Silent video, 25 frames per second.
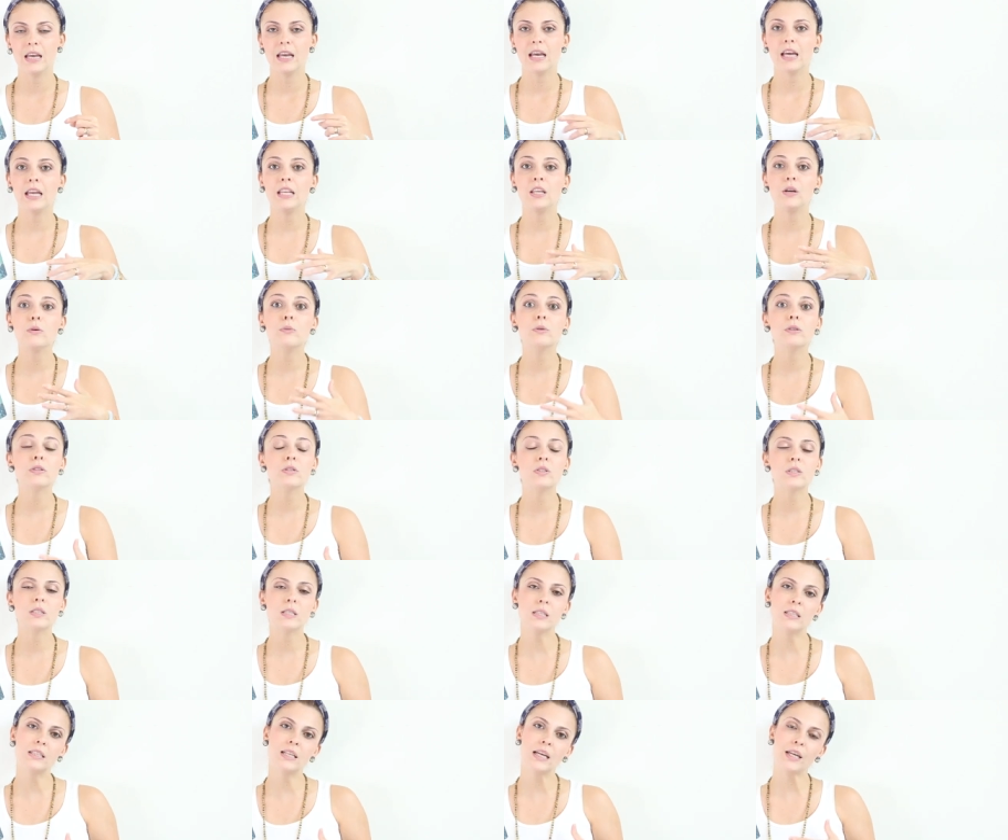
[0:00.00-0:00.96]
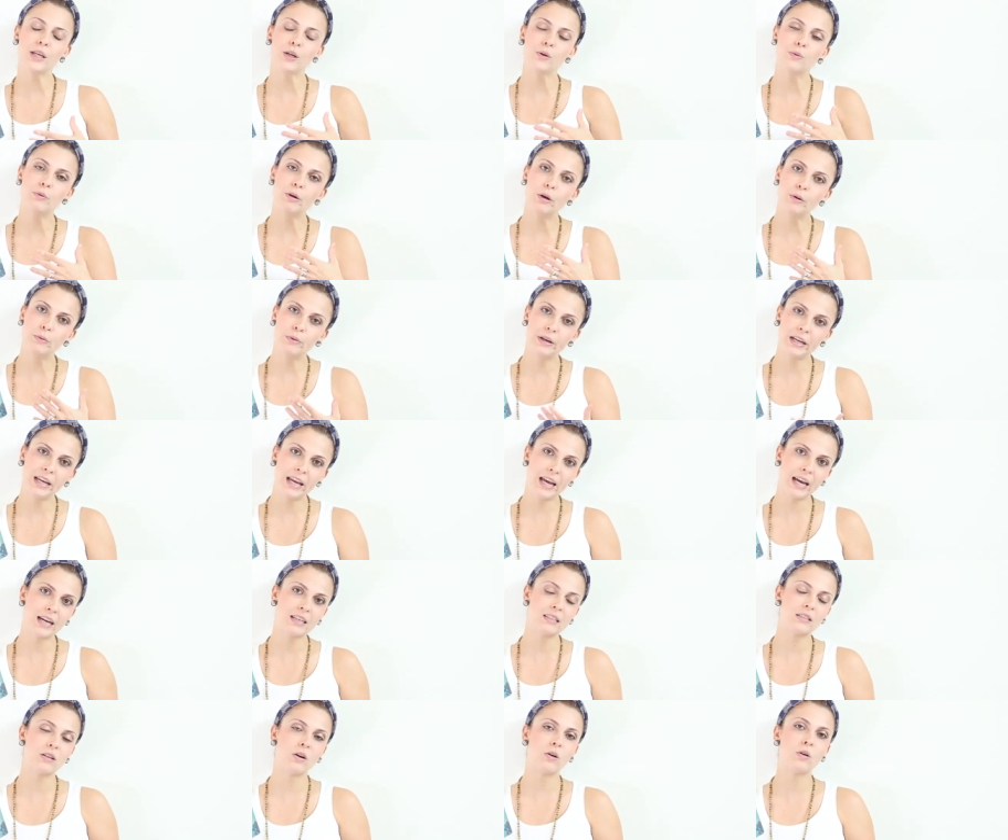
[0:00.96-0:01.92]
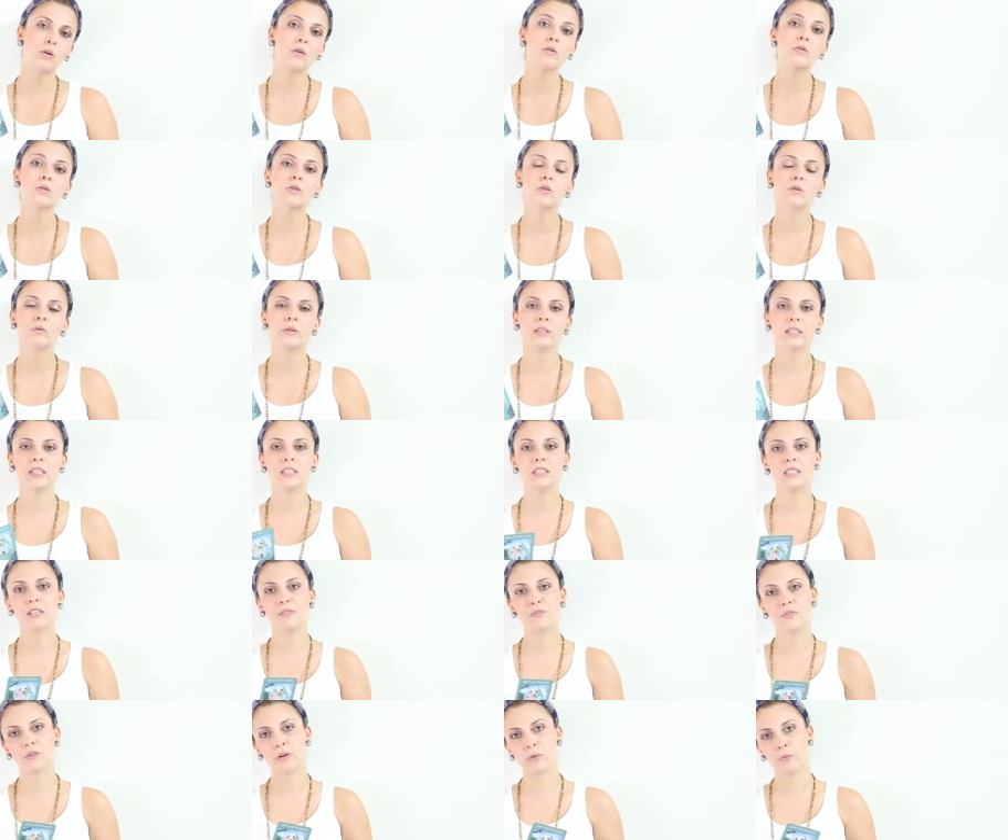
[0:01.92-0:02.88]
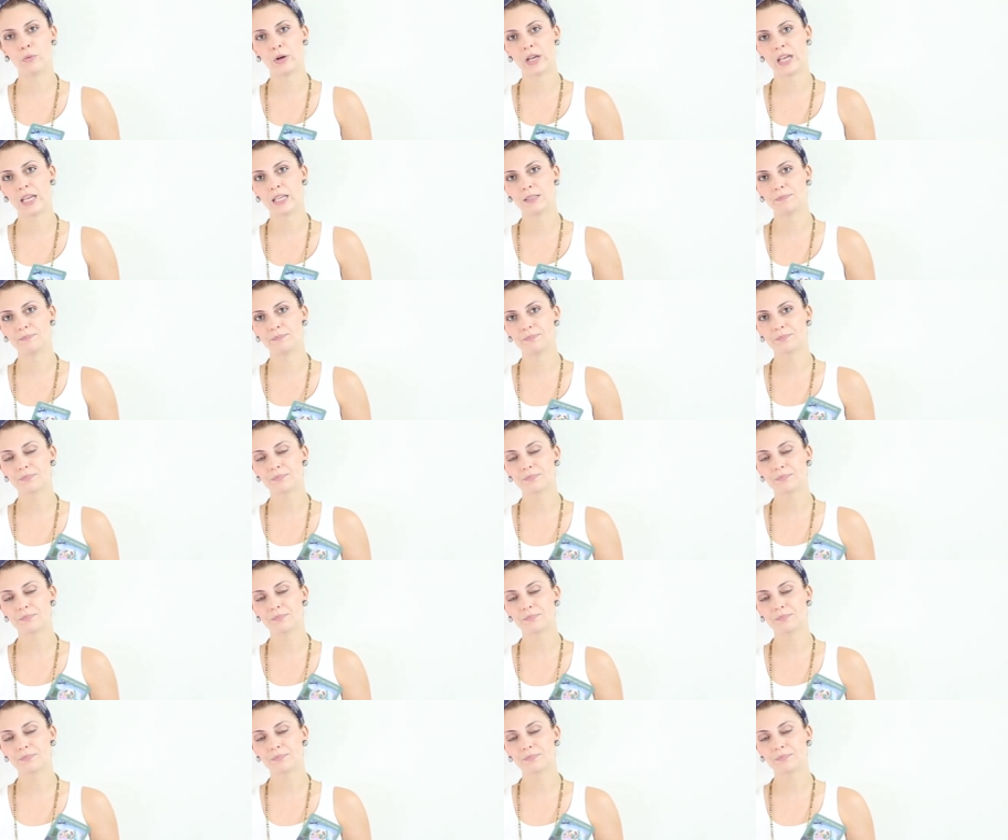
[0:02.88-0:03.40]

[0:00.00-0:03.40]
And you will see that you will react also in a different way.